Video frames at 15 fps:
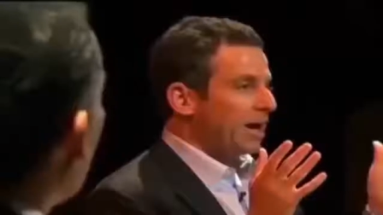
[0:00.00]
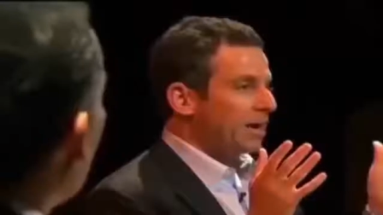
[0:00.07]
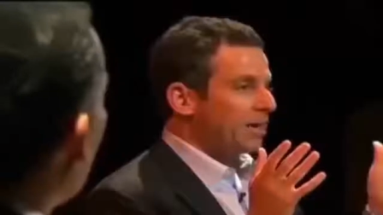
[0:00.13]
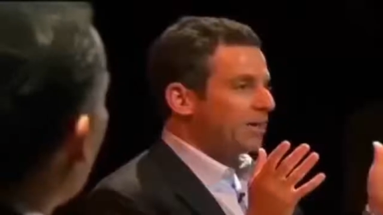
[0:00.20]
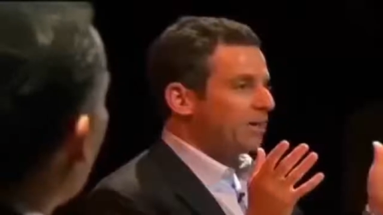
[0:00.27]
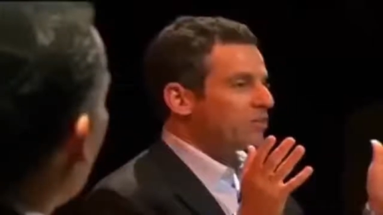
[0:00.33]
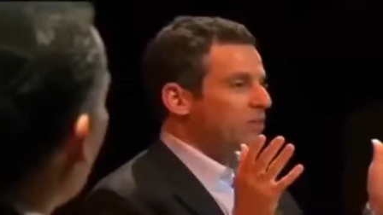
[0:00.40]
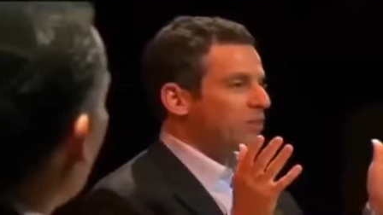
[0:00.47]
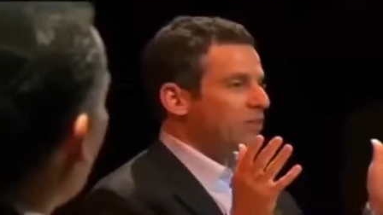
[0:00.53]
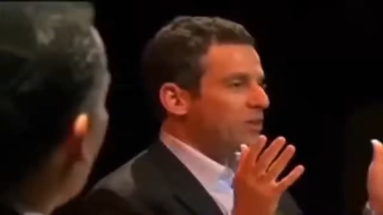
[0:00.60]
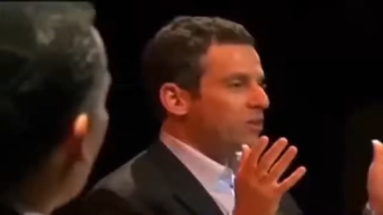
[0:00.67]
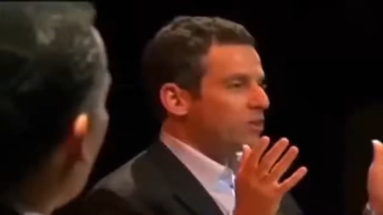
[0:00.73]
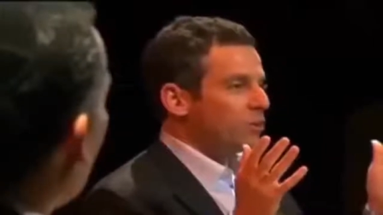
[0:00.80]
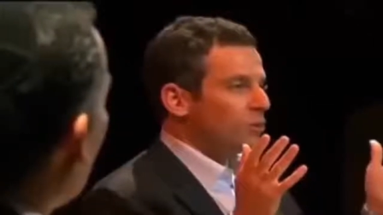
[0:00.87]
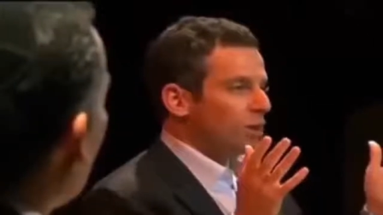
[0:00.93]
I can easily tell
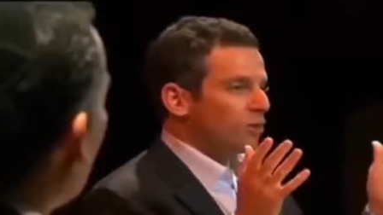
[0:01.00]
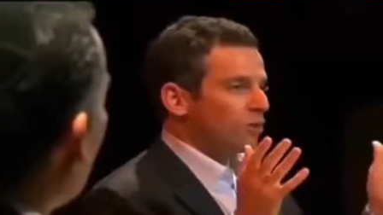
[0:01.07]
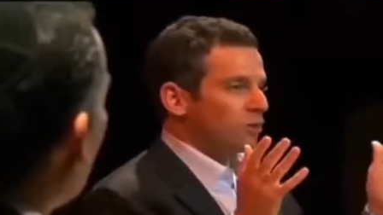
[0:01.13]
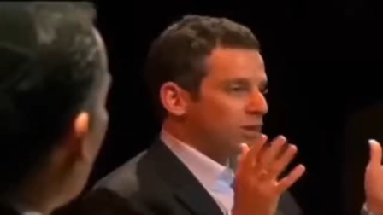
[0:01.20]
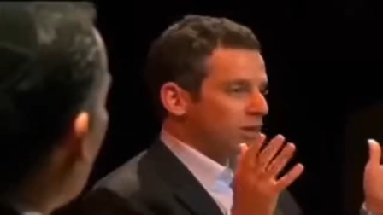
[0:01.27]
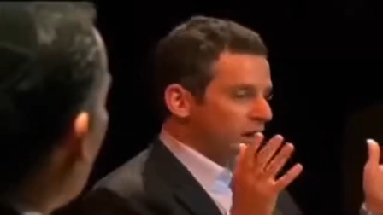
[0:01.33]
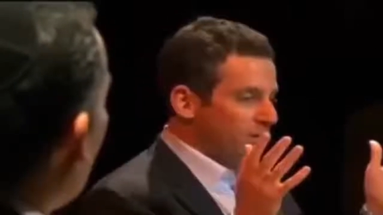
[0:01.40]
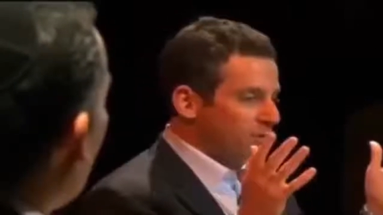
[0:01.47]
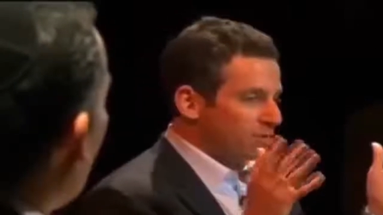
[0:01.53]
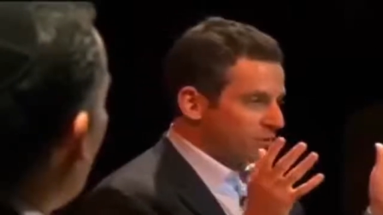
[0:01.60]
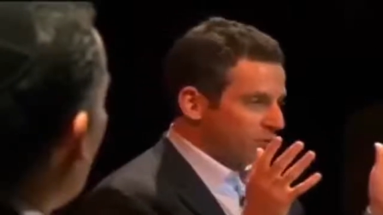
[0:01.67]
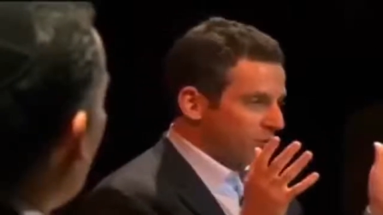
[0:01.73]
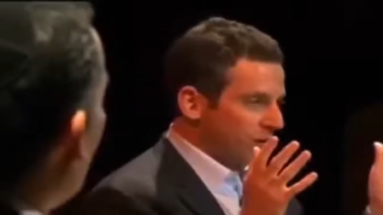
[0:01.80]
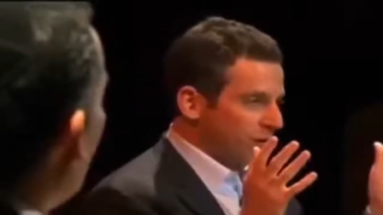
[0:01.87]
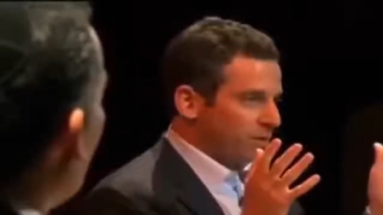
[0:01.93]
you what would
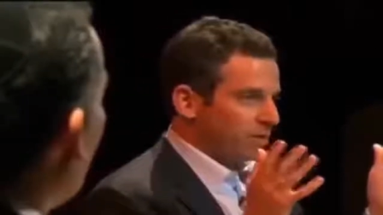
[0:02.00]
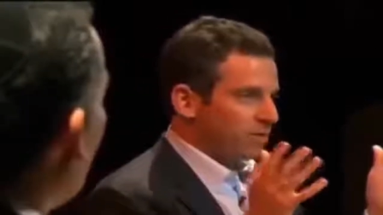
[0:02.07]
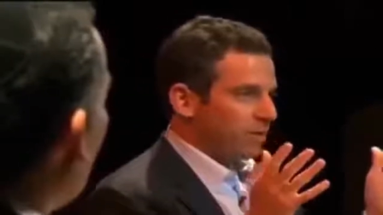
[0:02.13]
constitute evidence.